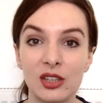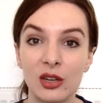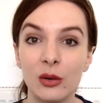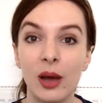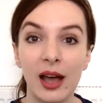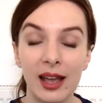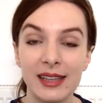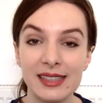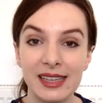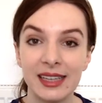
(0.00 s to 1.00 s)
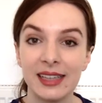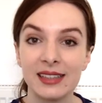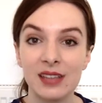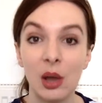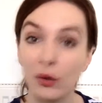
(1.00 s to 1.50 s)
to a high
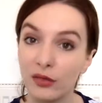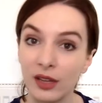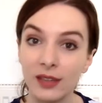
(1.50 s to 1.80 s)
ticket offer.